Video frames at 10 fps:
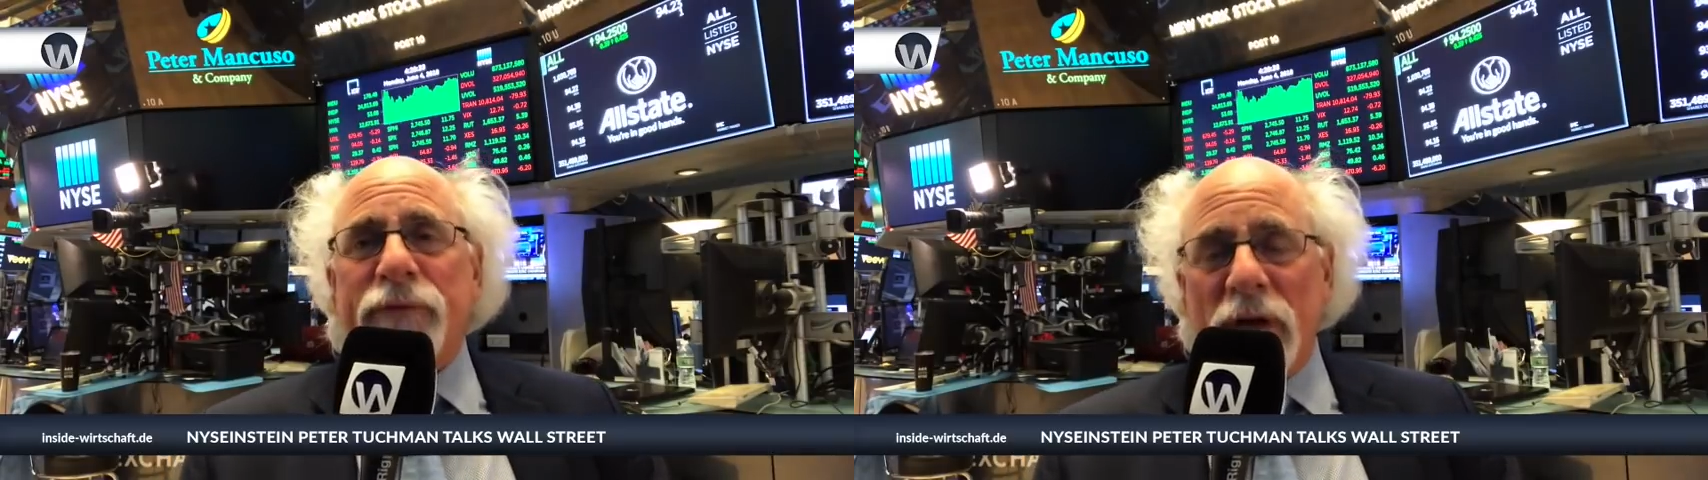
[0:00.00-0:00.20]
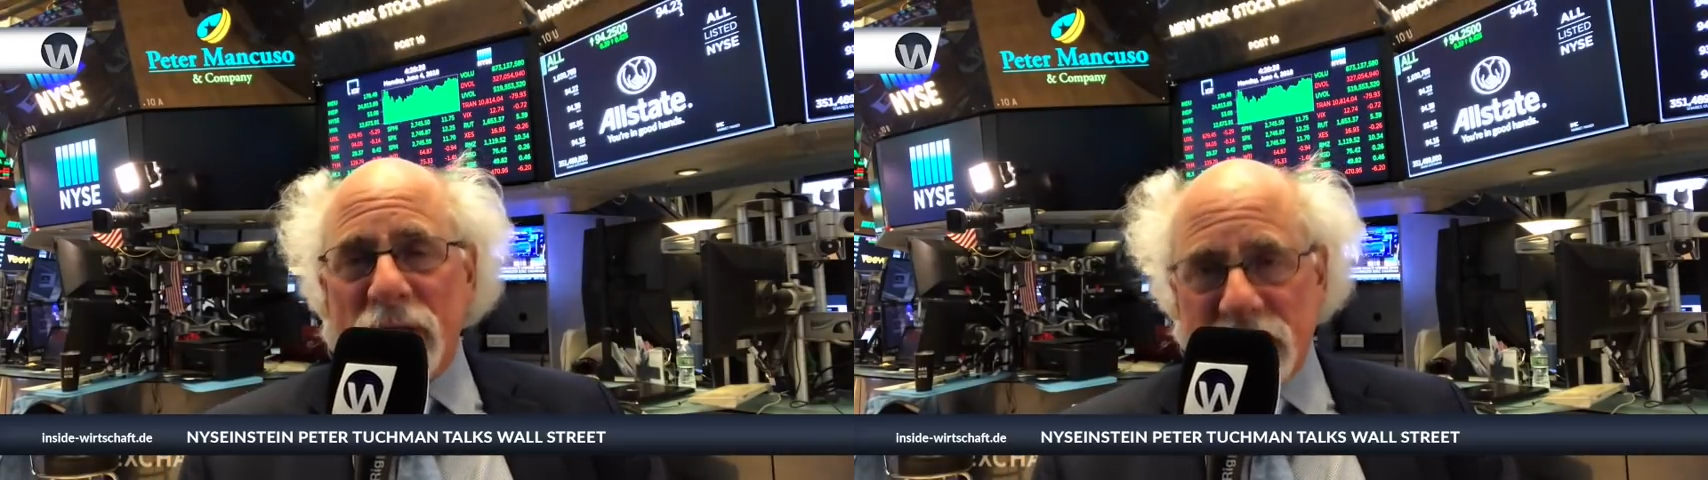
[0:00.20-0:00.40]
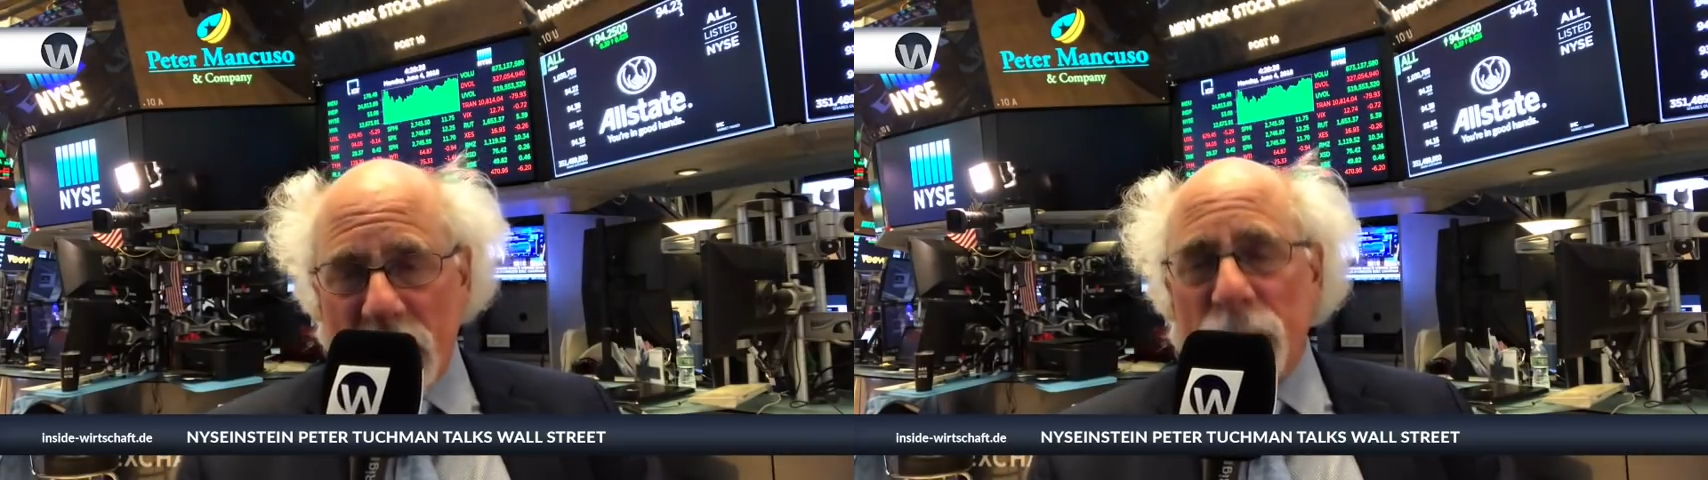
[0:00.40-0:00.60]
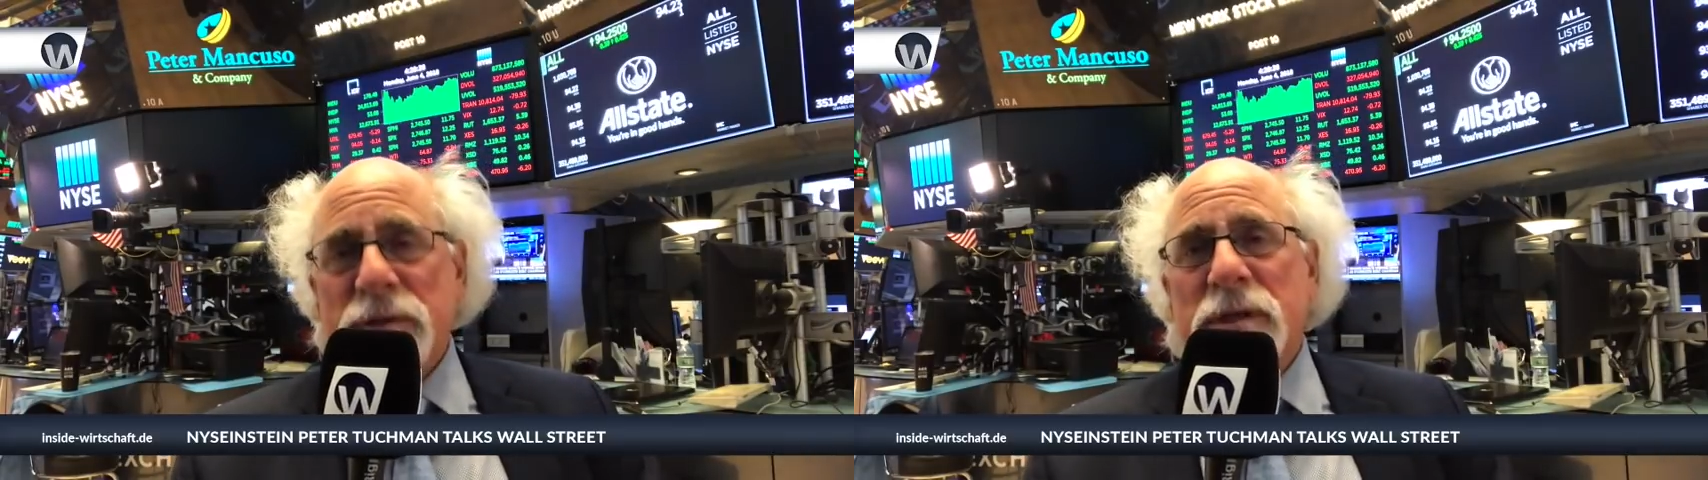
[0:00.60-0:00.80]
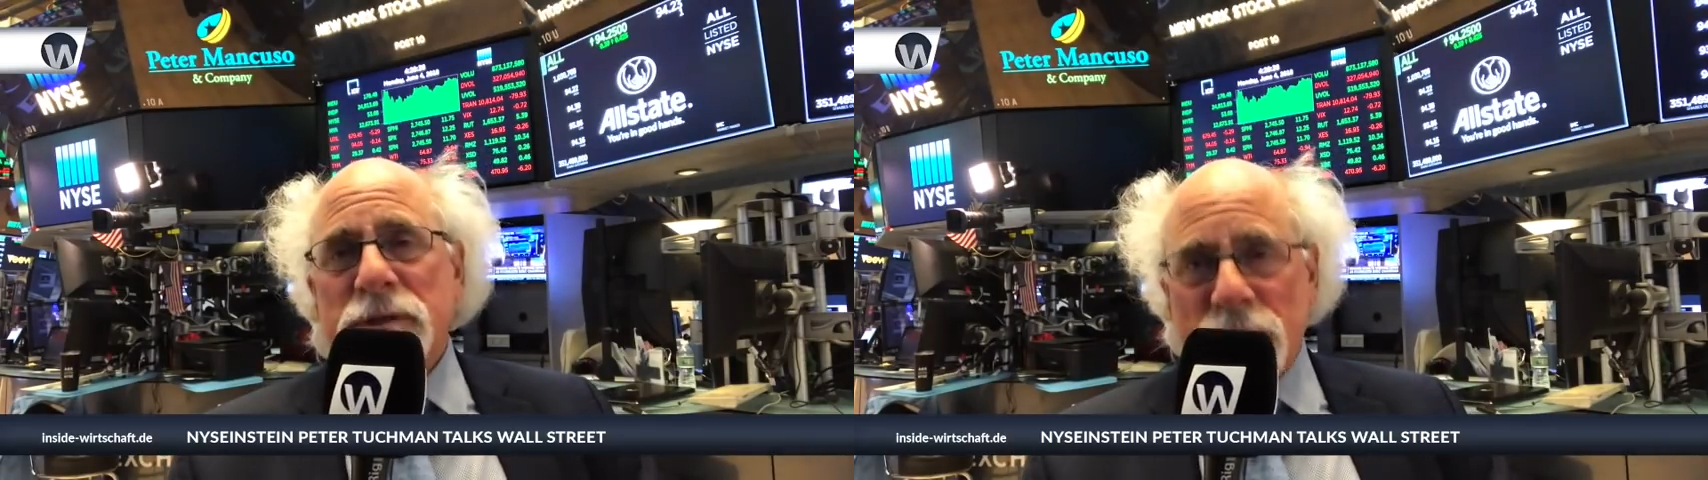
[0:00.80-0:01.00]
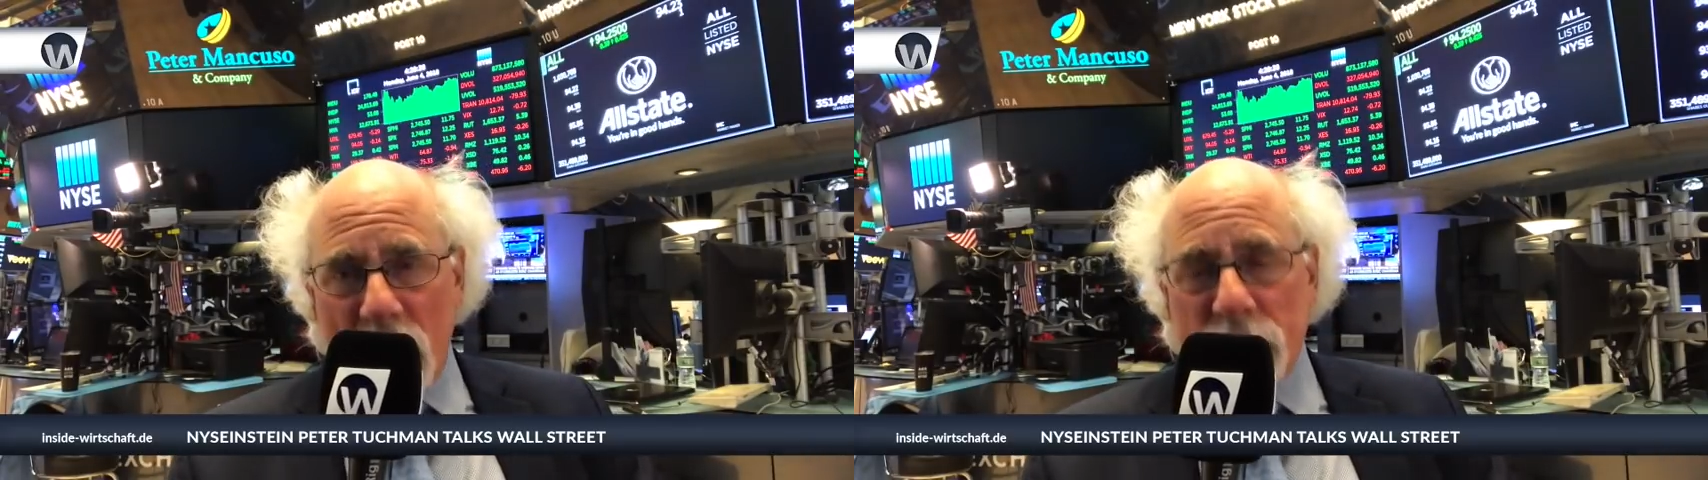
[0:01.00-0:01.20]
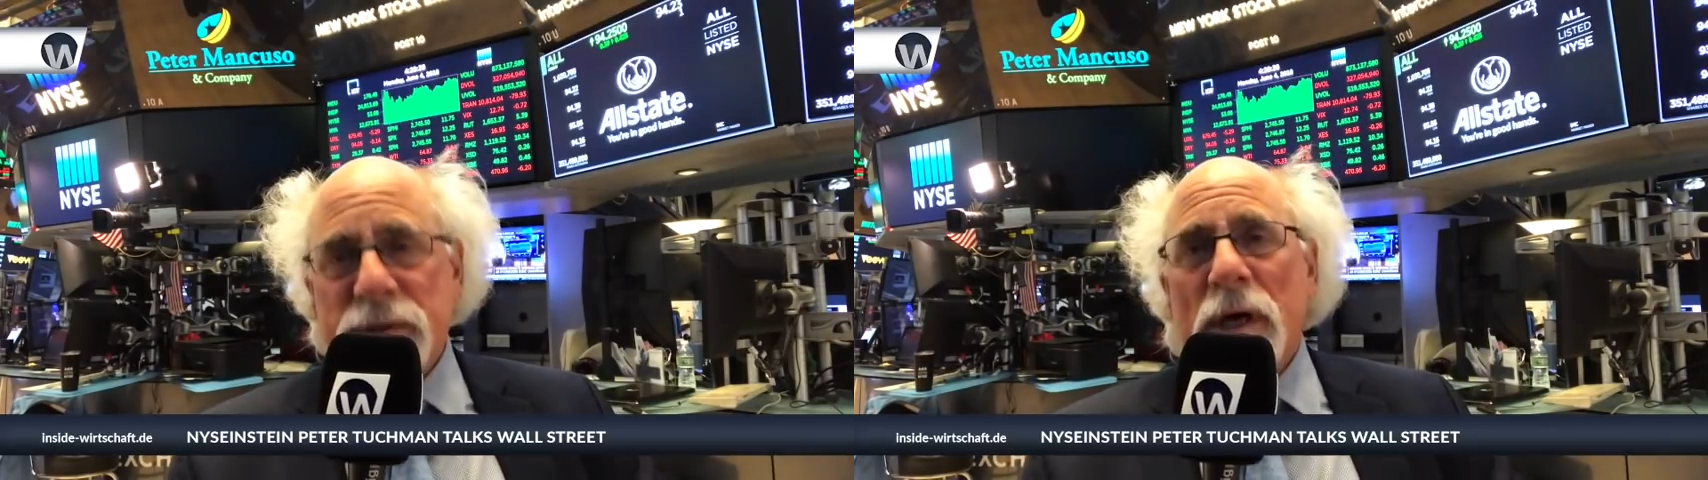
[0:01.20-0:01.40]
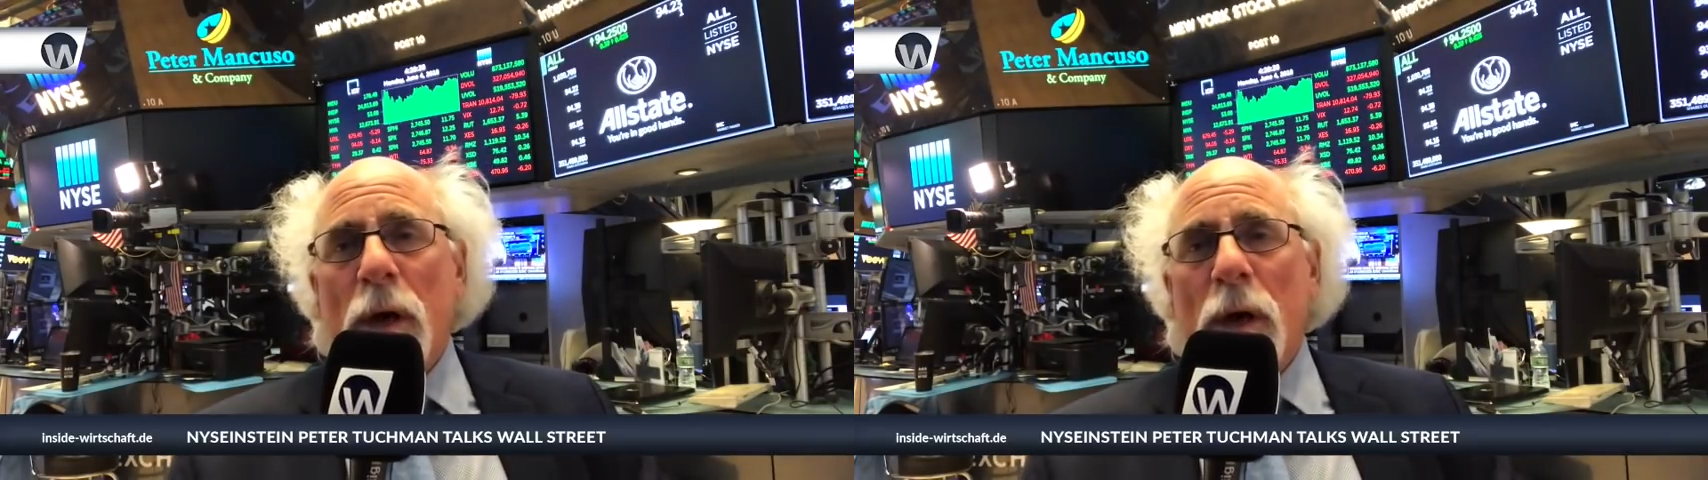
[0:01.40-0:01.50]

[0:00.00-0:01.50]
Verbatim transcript: Friday's numbers on jobs